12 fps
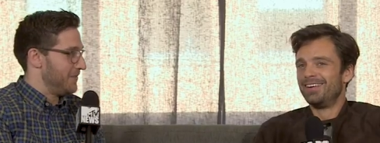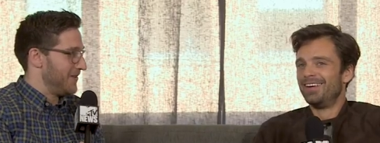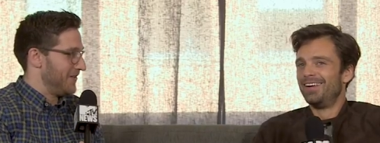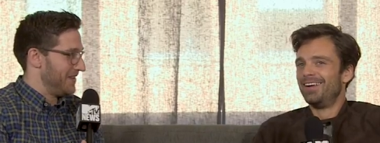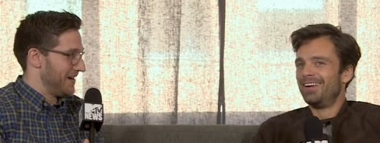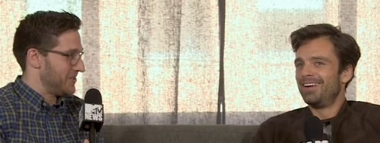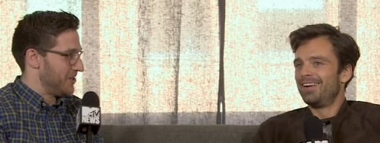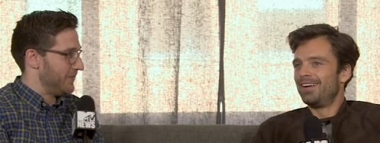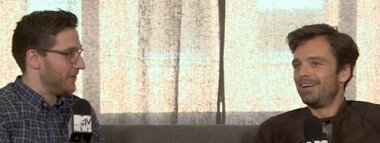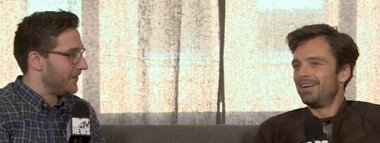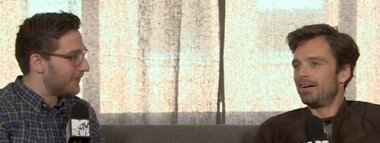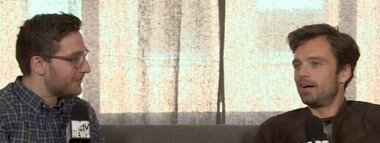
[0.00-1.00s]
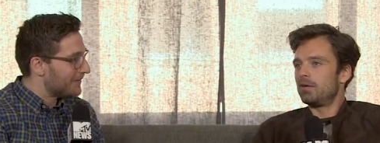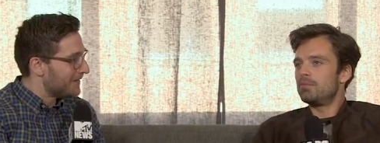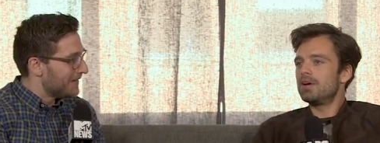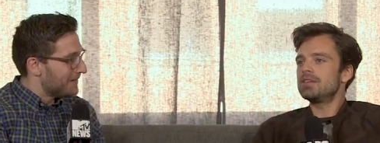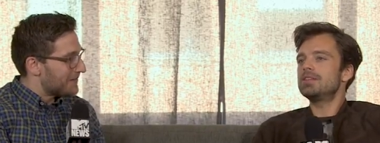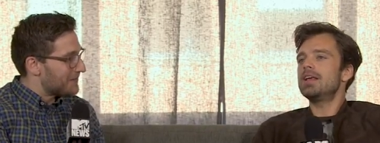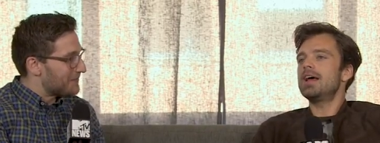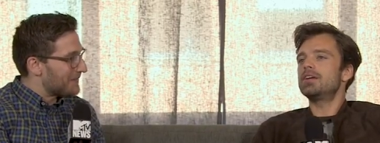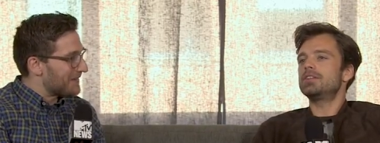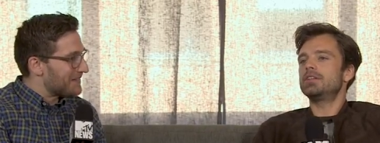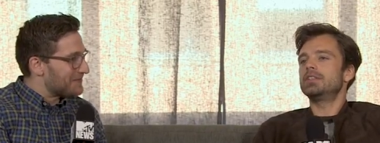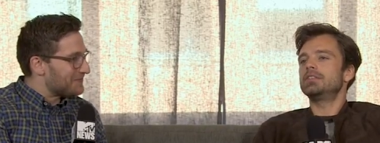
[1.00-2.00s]
Speaker 1: of the mirror, and then I shave it off. A
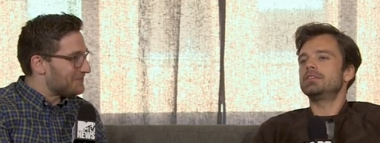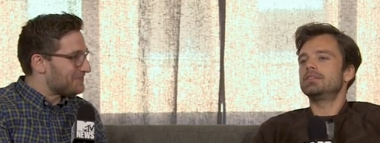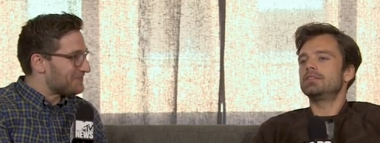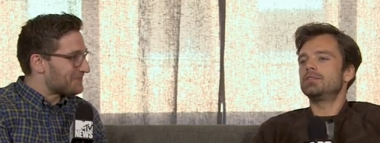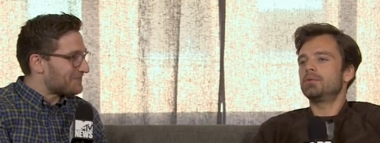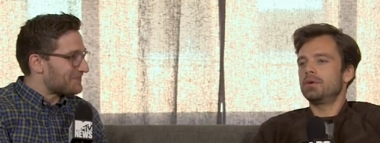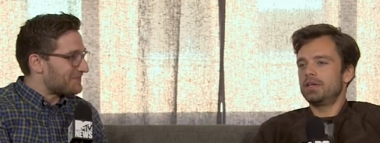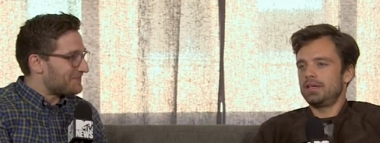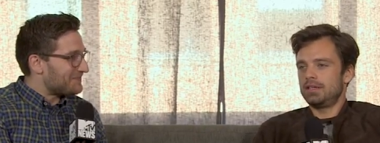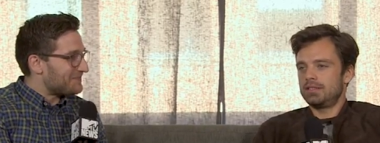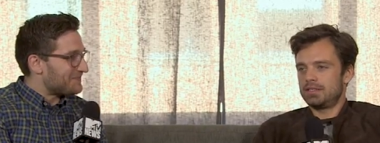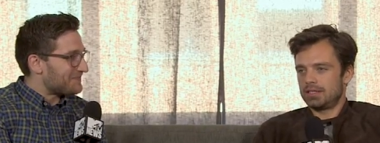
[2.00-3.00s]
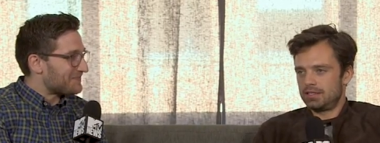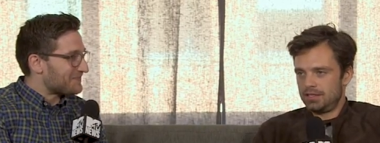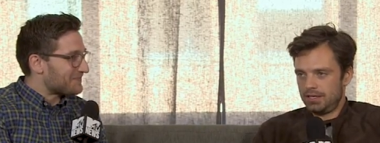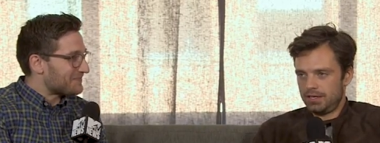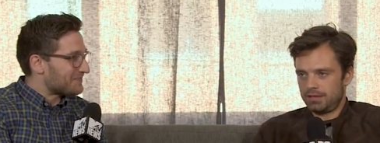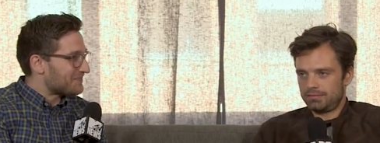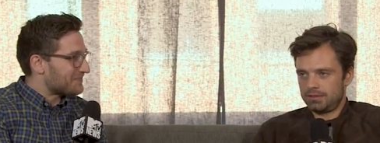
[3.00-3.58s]
mustache in 2016,